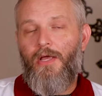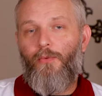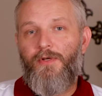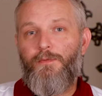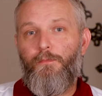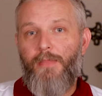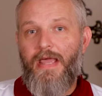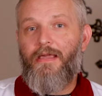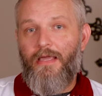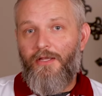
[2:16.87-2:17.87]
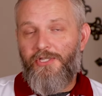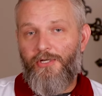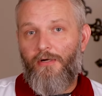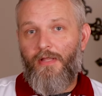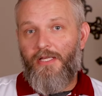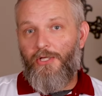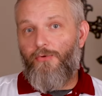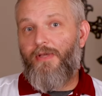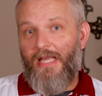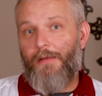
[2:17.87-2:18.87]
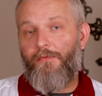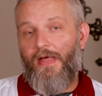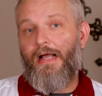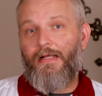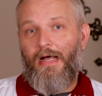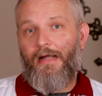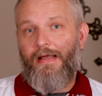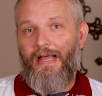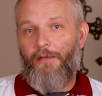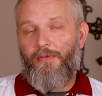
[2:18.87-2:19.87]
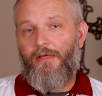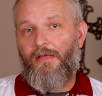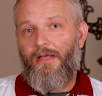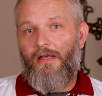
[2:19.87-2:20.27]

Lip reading: was making sure that you kept that God happy.